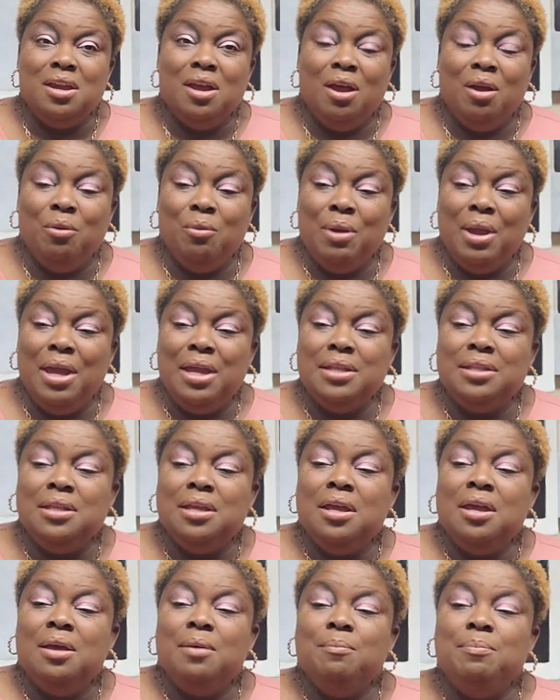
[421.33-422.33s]
All right,
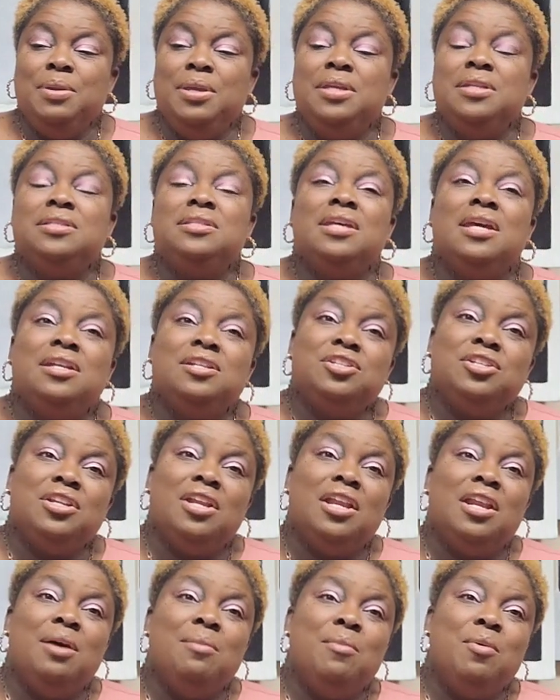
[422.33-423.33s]
be
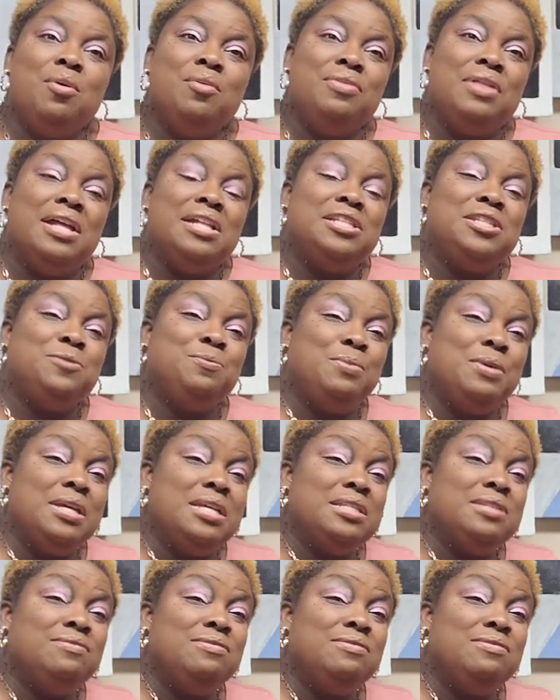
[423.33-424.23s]
intentional about that space.